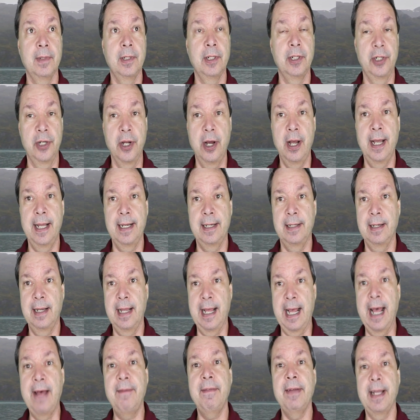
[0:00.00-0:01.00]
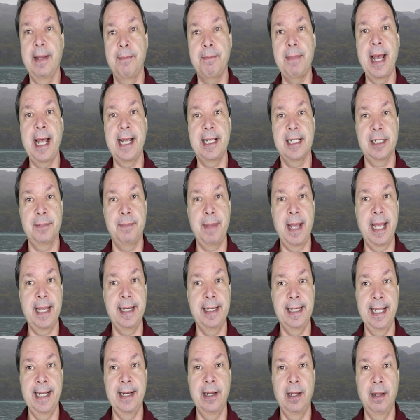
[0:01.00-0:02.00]
not having a mask
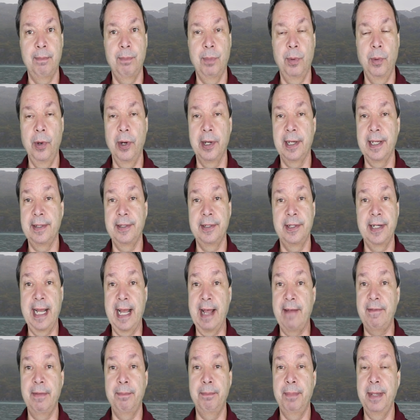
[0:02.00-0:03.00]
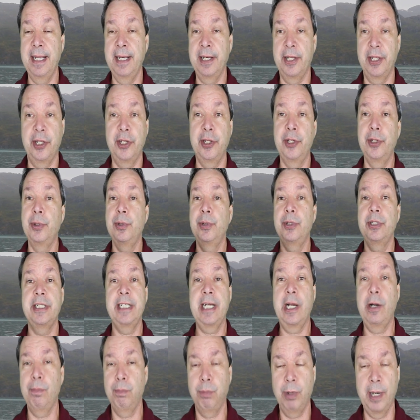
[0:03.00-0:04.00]
mandate on board, and there haven't been huge
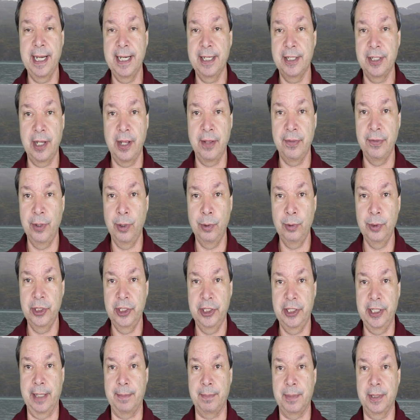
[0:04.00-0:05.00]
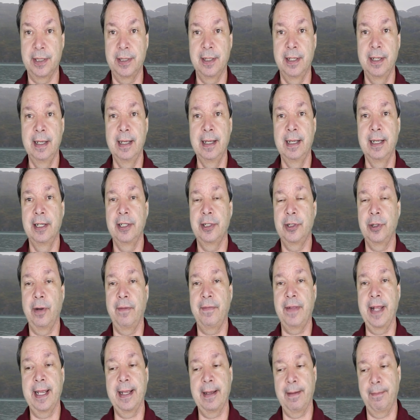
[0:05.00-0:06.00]
outbreaks on those ships. So
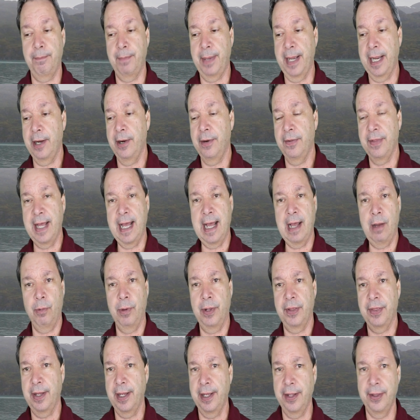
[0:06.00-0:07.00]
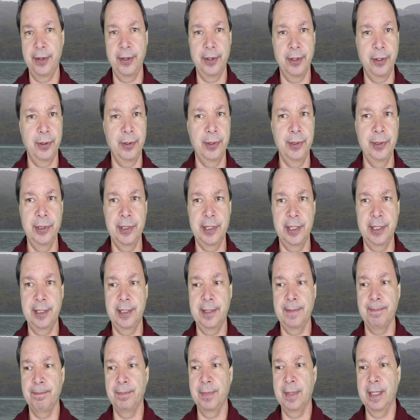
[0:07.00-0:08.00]
if they compare that with other
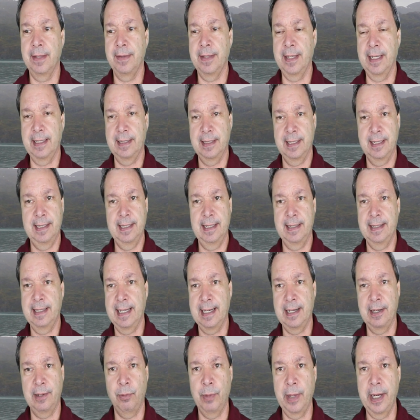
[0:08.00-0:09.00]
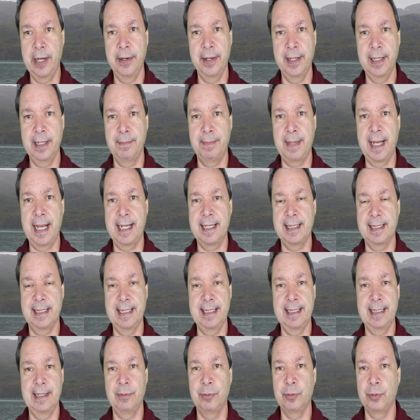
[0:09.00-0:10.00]
cruises that are wearing the mask,
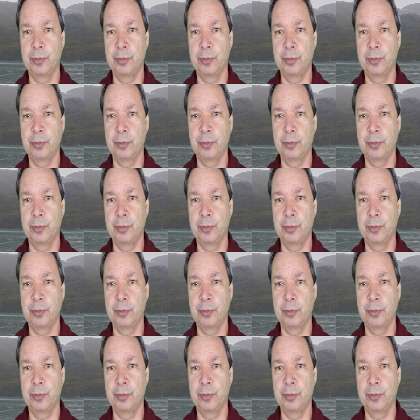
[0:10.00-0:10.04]
is